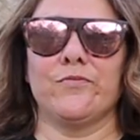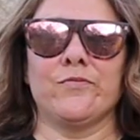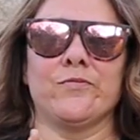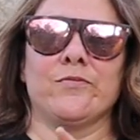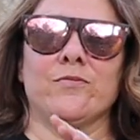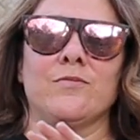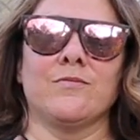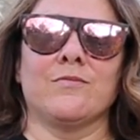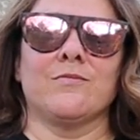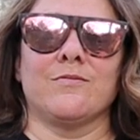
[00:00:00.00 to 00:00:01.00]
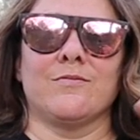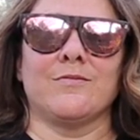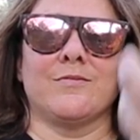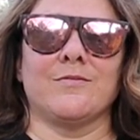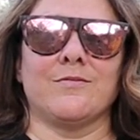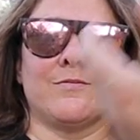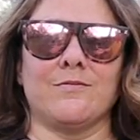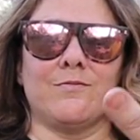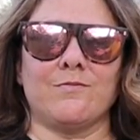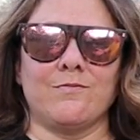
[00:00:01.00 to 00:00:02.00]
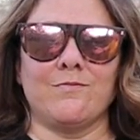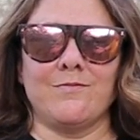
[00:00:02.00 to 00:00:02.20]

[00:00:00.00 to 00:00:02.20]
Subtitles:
No words are spoken by the person on screen.